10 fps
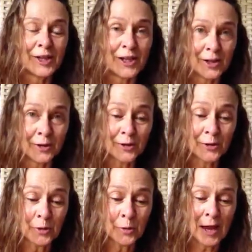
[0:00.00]
get a
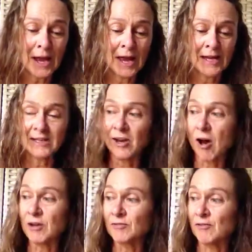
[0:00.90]
clue and
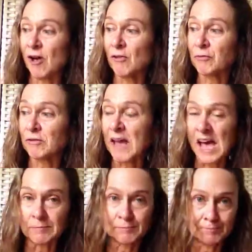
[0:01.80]
not fall for
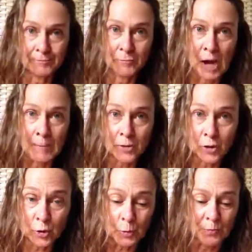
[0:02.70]
that
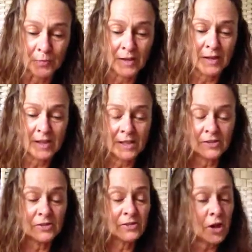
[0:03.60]
crap-a-do.
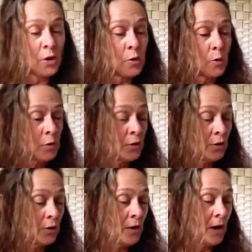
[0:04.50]
So
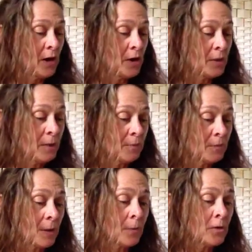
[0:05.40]
a
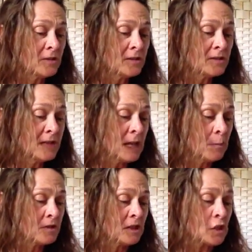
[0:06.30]
person's name
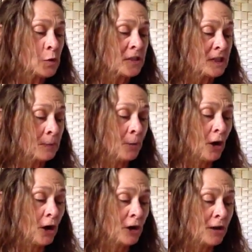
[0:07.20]
was an intrinsic
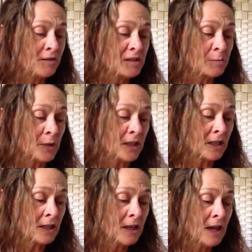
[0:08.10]
part of his
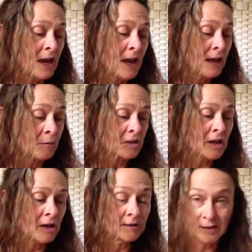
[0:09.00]
being, and it was
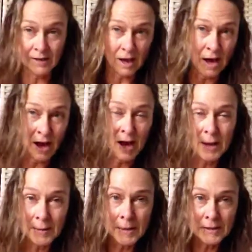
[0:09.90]
called the Ka.
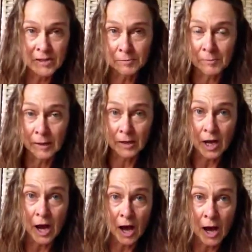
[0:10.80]
There's
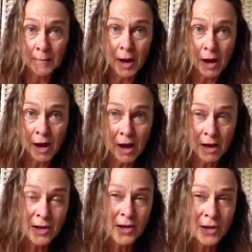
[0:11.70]
Merkaba.
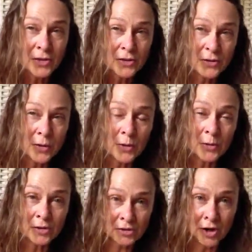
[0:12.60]
So
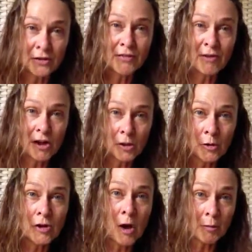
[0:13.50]
you're starting to follow
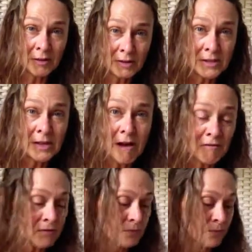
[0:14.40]
along with this stuff?